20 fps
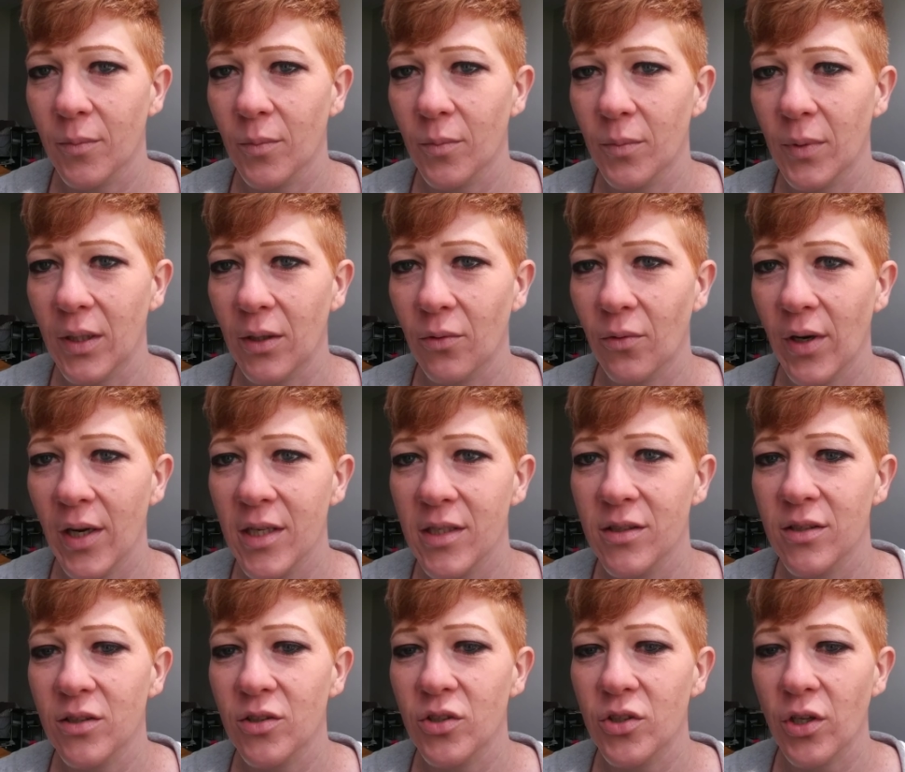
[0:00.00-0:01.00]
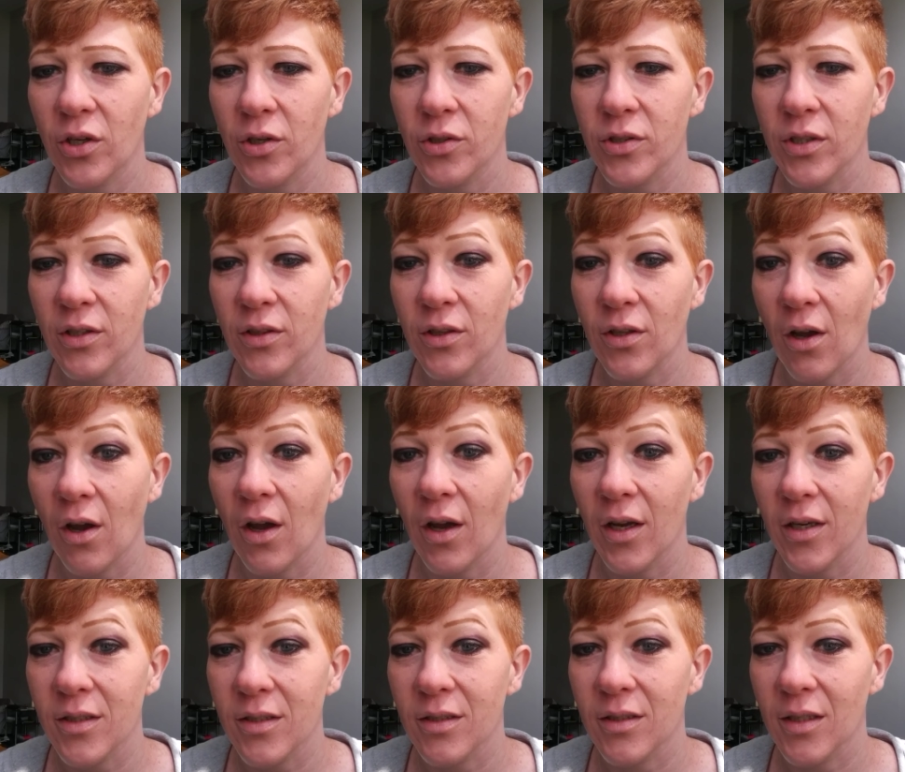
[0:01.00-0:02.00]
being raised in church, I
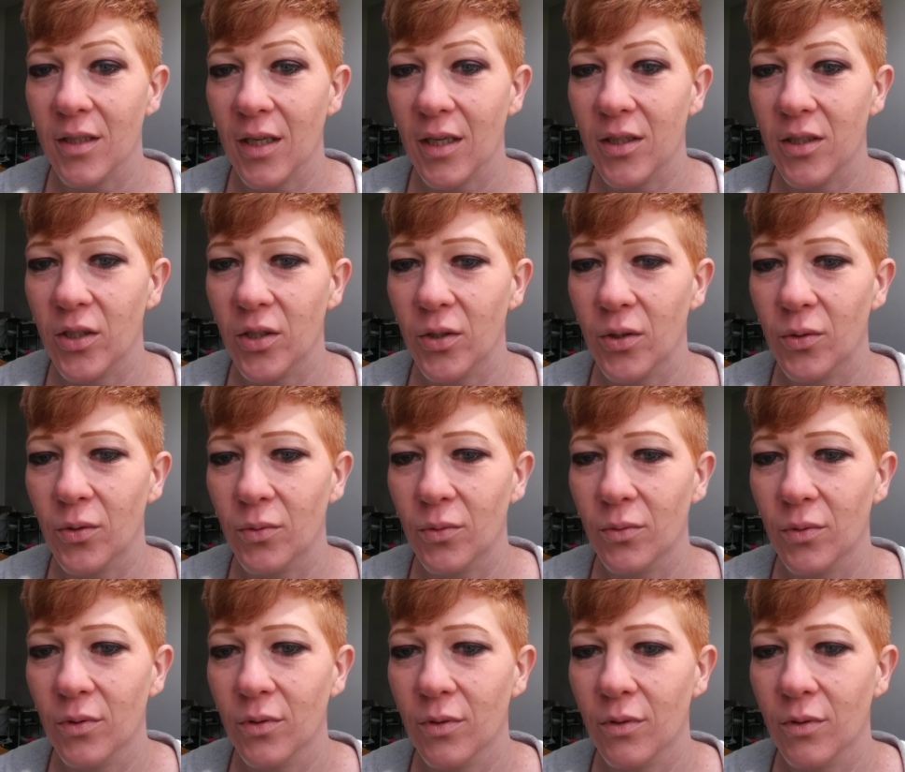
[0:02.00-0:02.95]
thought that I knew